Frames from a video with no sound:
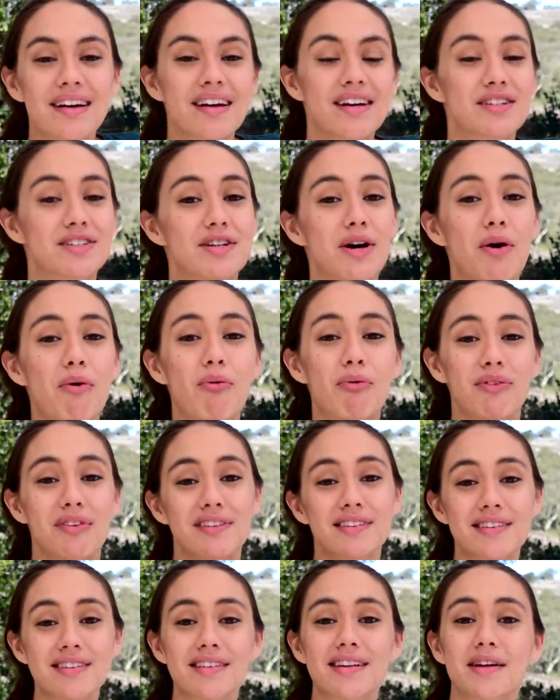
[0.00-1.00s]
so
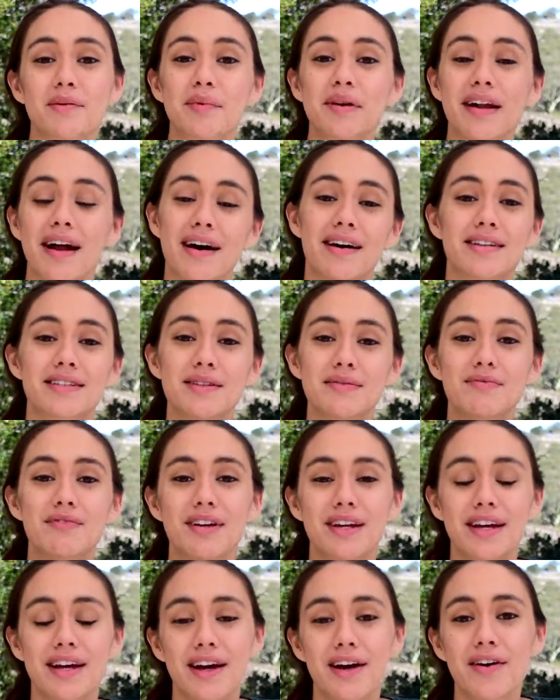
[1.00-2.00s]
this is going to be an awesome
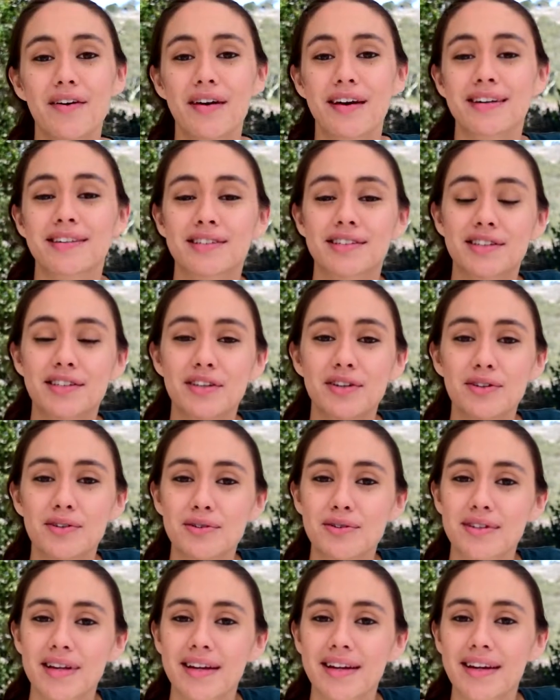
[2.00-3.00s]
video.
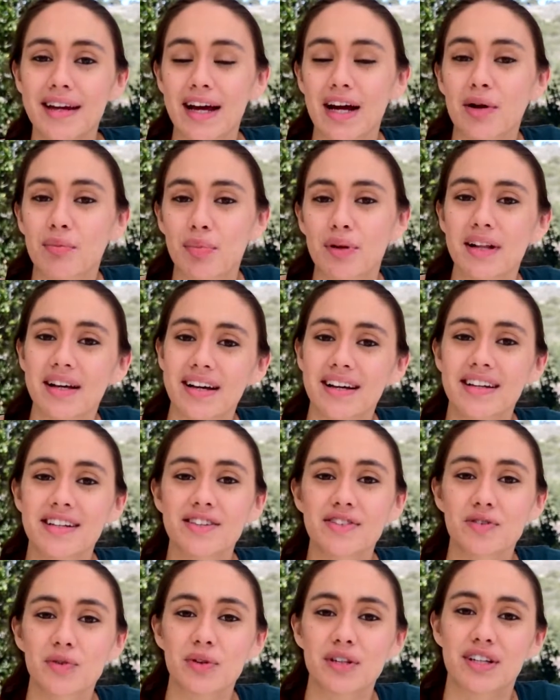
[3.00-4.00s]
Excuse any
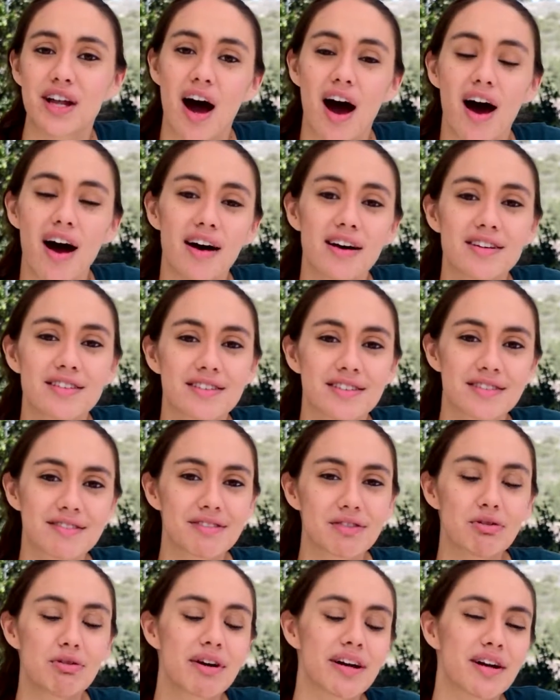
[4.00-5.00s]
airplanes or dogs
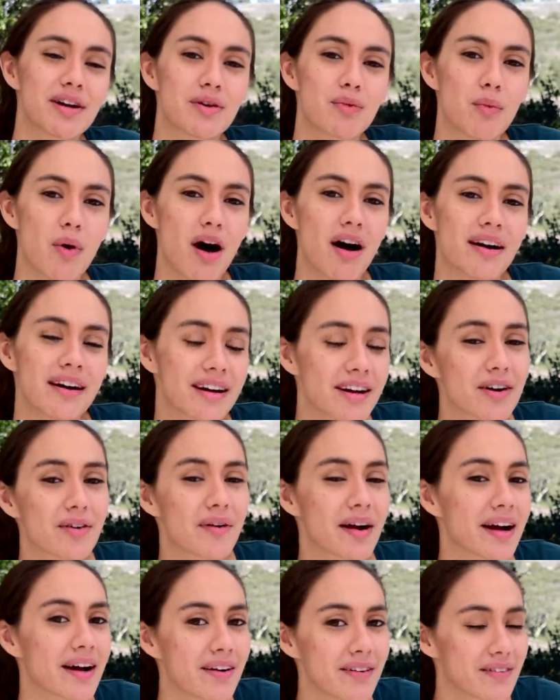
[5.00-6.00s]
you hear walking
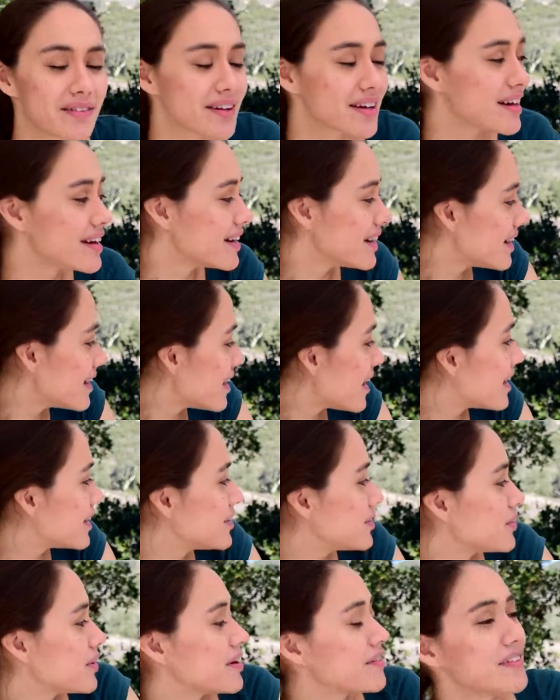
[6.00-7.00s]
around. I
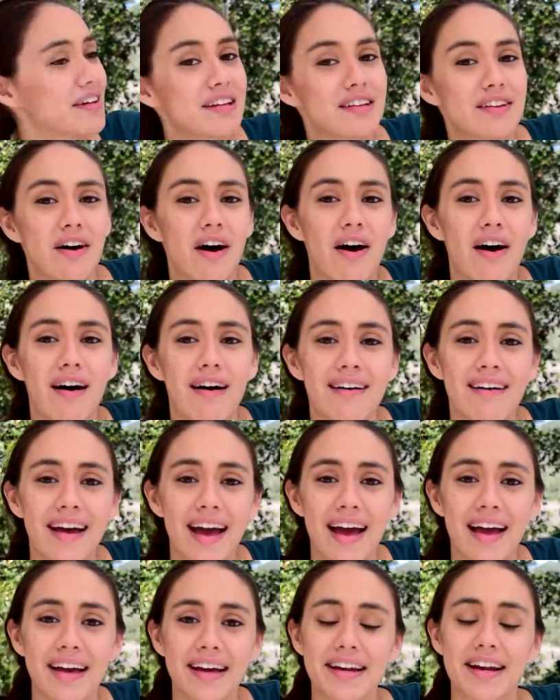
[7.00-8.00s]
do have a dog
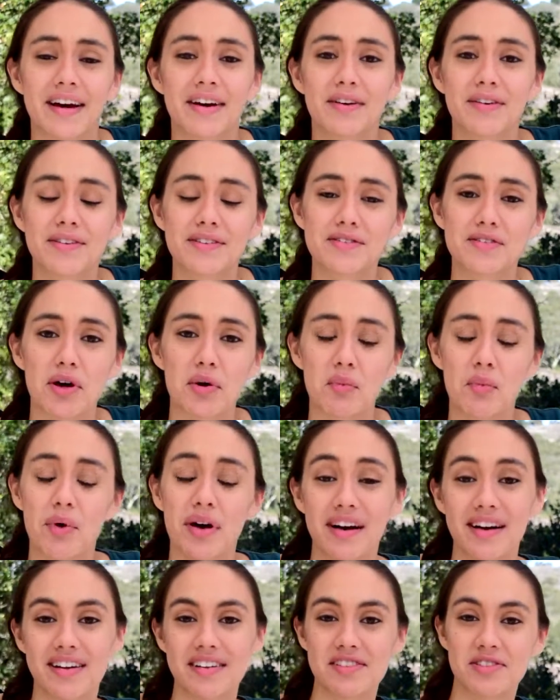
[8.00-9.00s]
hanging out
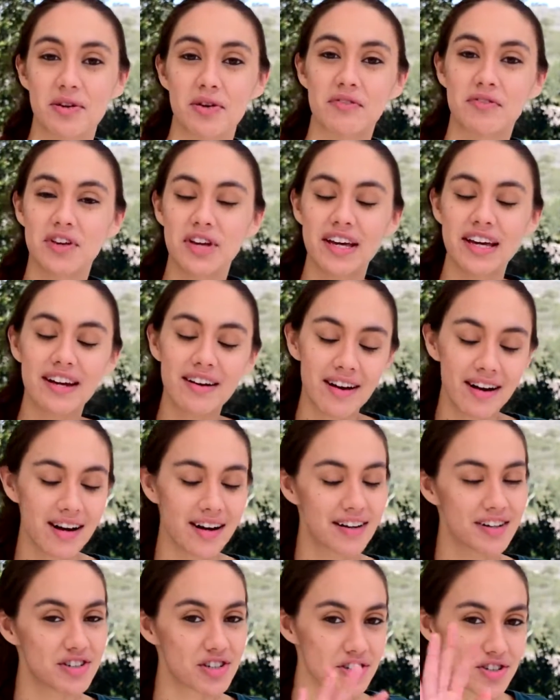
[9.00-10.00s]
somewhere, so if you hear
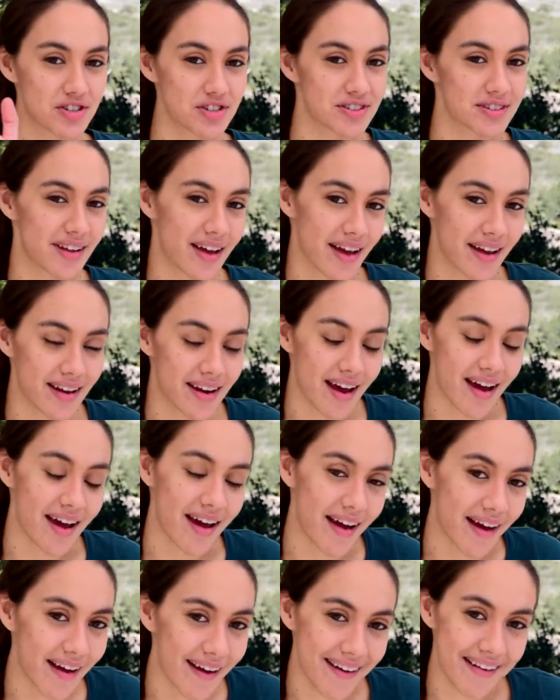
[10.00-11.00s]
her, she's just saying
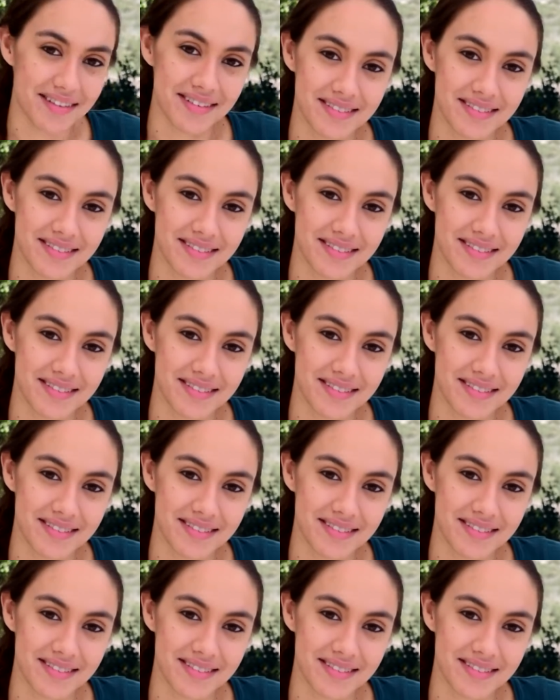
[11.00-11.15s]
hi.